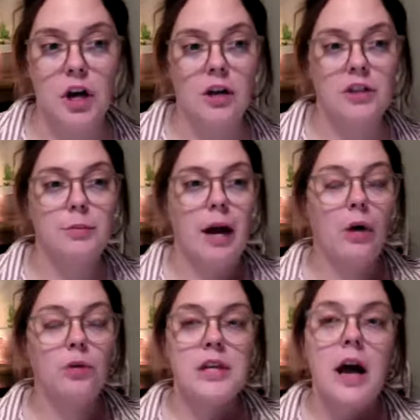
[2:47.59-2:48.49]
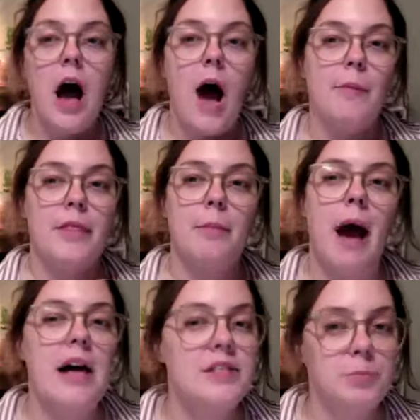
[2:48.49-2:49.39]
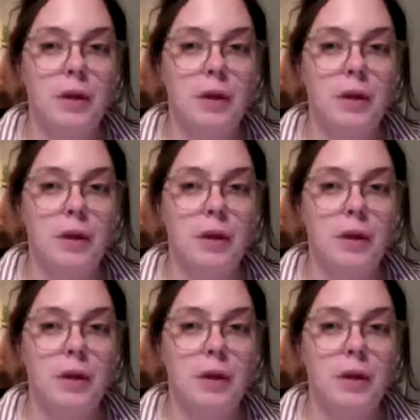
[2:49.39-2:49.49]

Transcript: talked about um, in the past,